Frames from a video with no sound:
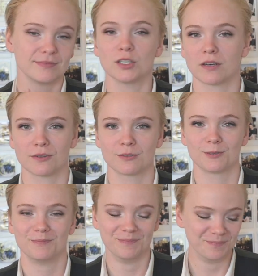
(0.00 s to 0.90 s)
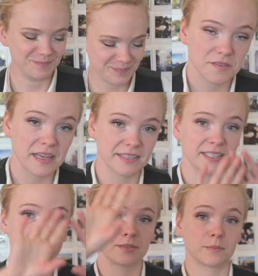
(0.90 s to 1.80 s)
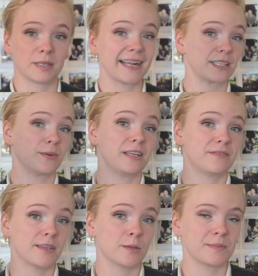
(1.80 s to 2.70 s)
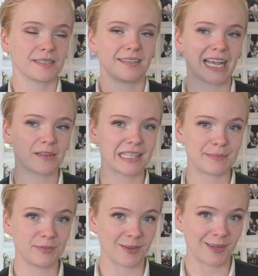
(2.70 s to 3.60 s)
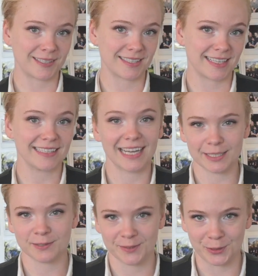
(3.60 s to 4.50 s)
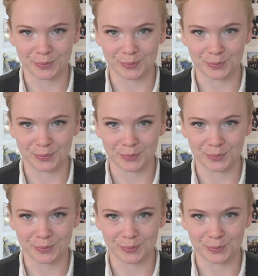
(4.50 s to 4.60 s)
No notes. So that is it for the black and white films. Now let's move on to the color film